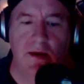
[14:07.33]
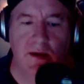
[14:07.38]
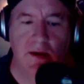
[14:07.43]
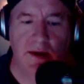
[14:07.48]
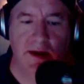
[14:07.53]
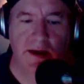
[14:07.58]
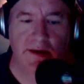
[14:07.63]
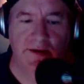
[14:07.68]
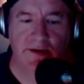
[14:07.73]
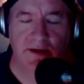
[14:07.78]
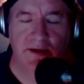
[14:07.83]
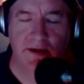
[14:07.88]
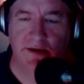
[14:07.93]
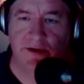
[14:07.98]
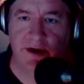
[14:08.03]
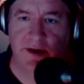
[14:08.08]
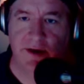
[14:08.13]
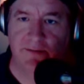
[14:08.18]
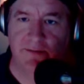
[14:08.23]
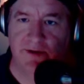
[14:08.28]
It's
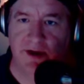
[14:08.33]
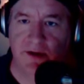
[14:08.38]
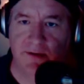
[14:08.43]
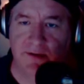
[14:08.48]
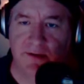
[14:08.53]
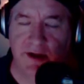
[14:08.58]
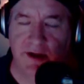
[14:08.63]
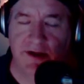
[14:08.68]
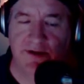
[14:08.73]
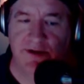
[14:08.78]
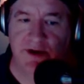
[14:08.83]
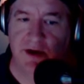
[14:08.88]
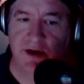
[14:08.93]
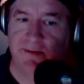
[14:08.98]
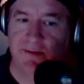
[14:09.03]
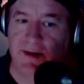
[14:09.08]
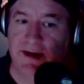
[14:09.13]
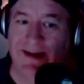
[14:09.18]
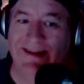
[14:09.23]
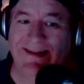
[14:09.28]
clearing up, ladies and
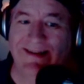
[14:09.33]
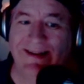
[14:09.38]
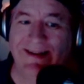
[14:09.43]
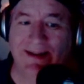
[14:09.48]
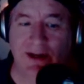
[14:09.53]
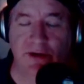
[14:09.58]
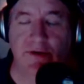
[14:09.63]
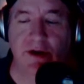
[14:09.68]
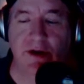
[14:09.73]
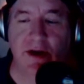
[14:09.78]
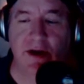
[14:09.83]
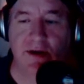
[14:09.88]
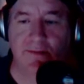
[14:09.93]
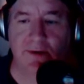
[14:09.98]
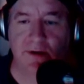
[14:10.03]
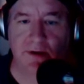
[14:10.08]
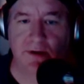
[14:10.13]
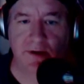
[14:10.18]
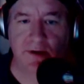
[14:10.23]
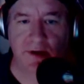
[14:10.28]
gentlemen. It's clearing up.
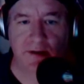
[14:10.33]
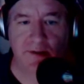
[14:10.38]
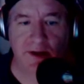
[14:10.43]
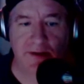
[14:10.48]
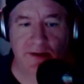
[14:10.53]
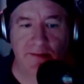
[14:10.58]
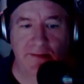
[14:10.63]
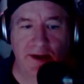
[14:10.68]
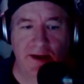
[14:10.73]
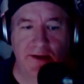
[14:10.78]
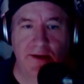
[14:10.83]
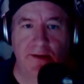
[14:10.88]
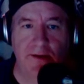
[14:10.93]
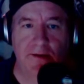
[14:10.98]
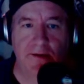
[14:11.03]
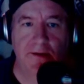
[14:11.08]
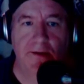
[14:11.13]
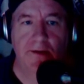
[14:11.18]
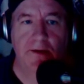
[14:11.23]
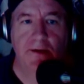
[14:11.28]
I'm on the mend.
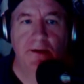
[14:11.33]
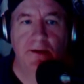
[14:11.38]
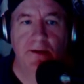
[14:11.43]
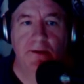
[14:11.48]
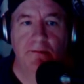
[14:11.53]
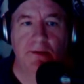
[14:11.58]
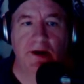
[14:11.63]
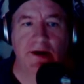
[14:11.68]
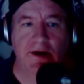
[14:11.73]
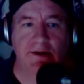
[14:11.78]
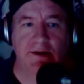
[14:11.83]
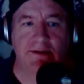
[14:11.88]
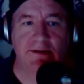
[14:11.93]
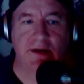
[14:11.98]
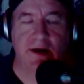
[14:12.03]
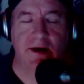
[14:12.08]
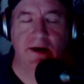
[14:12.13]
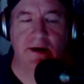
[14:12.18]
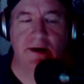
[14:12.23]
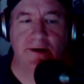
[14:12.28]
But
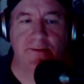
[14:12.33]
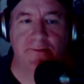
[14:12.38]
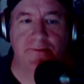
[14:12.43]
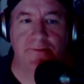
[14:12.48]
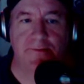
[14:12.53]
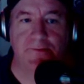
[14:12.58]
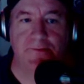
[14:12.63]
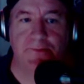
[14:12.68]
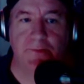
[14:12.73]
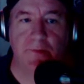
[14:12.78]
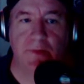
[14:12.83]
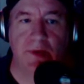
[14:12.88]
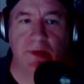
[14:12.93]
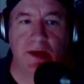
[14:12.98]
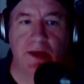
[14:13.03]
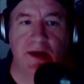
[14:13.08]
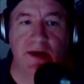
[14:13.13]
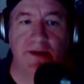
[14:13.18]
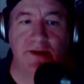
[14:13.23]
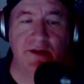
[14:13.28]

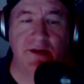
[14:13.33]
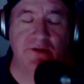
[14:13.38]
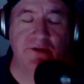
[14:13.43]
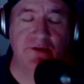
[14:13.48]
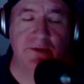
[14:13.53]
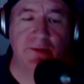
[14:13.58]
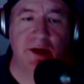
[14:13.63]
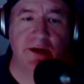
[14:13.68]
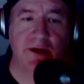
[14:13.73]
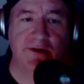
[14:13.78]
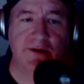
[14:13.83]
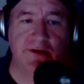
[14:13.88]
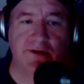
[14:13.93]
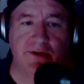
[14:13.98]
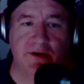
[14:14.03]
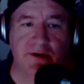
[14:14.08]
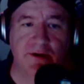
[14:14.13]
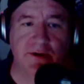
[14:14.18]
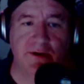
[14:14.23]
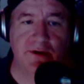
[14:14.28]
I think dream catchers
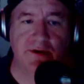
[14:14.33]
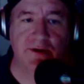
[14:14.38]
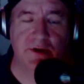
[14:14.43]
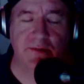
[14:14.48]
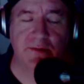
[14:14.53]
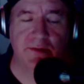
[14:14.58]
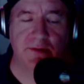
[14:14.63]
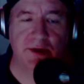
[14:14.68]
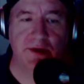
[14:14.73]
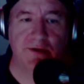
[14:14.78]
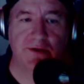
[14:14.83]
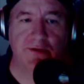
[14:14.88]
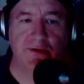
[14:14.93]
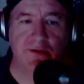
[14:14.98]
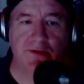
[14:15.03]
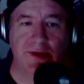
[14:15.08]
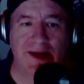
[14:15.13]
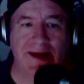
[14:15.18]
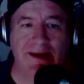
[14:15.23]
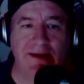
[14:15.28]
there's something to
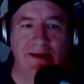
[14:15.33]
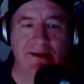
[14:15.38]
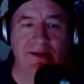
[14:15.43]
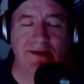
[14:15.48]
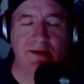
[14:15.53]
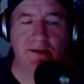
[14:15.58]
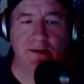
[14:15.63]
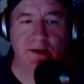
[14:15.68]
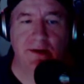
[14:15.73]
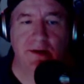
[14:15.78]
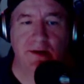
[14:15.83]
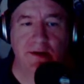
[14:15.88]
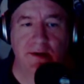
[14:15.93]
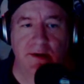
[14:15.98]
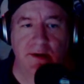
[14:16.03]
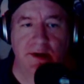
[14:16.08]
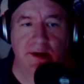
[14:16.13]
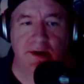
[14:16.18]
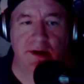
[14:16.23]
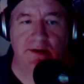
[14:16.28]
that.
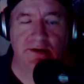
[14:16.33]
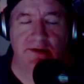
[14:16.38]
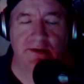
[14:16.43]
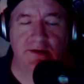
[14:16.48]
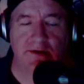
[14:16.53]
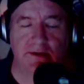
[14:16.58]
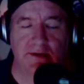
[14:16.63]
It's